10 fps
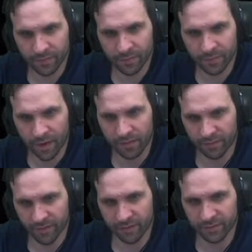of
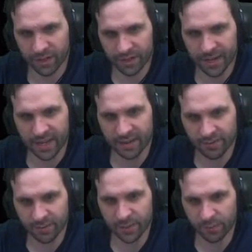of Zarya.
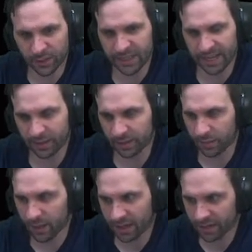We we technically
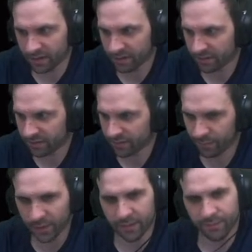bought it,
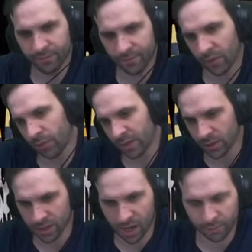but the
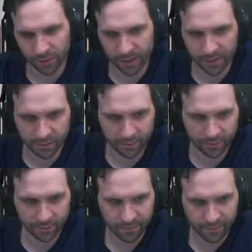Russians operate it.
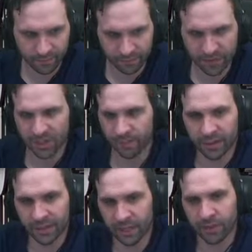Sim
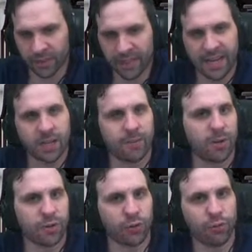literally like
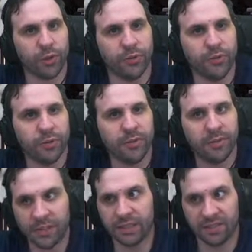commercial crew.
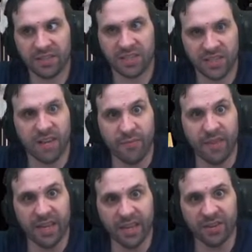It's the same
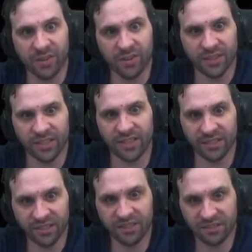thing, only
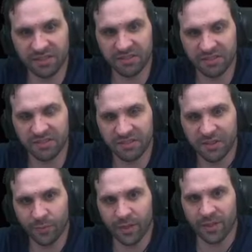
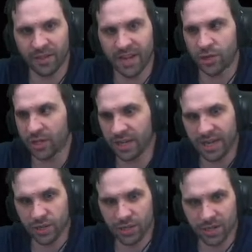with nation to
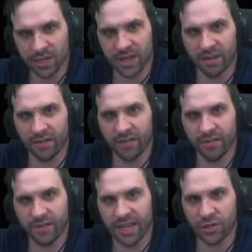nation instead of
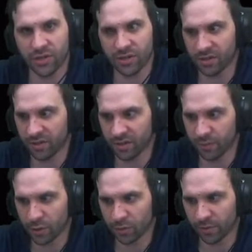nation to
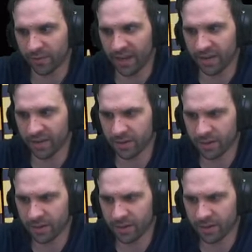commercial provider.